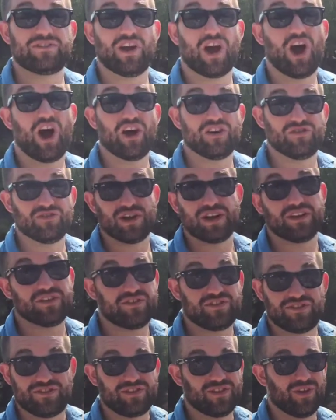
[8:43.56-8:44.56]
means 100.
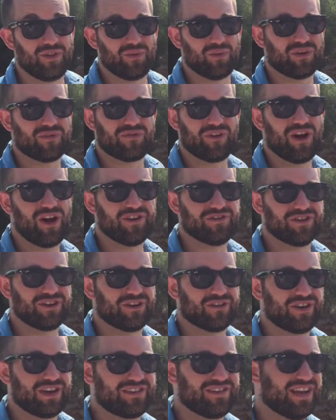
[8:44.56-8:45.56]
It's still the word for
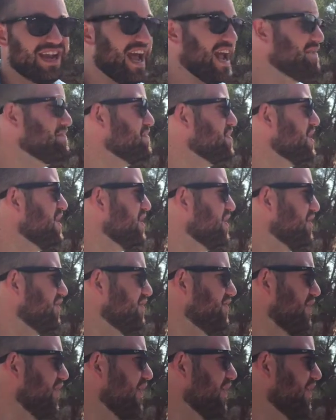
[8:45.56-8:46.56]
100 in Greek today.
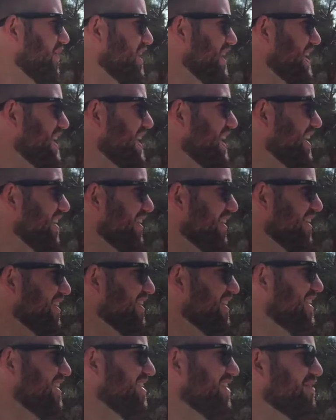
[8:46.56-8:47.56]
So
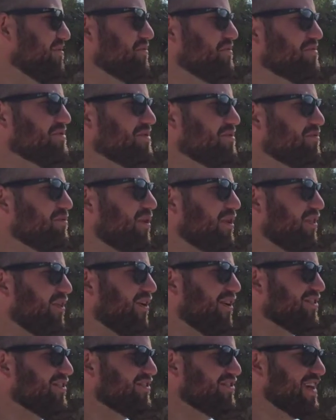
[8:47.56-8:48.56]
here, one of
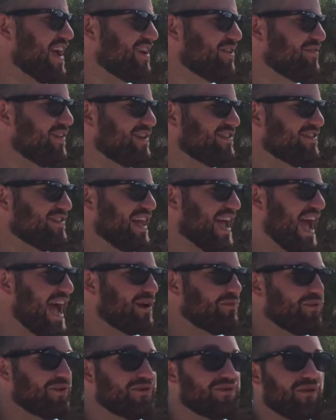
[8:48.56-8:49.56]
the largest sacrifices they
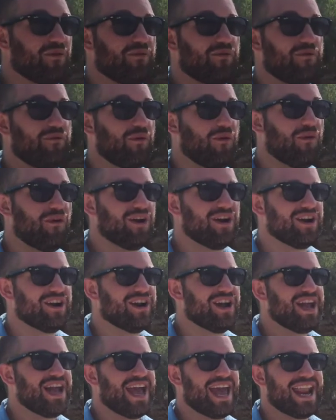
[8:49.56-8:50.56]
had was
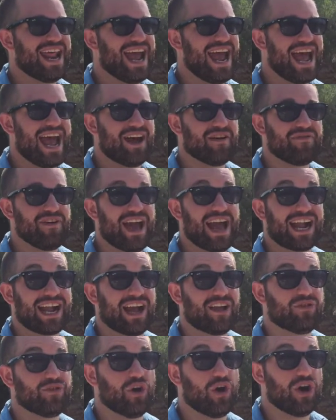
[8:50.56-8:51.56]
4.5
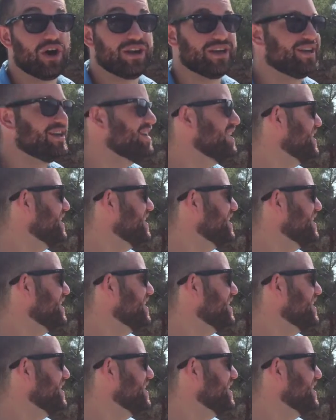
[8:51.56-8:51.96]
ekaton,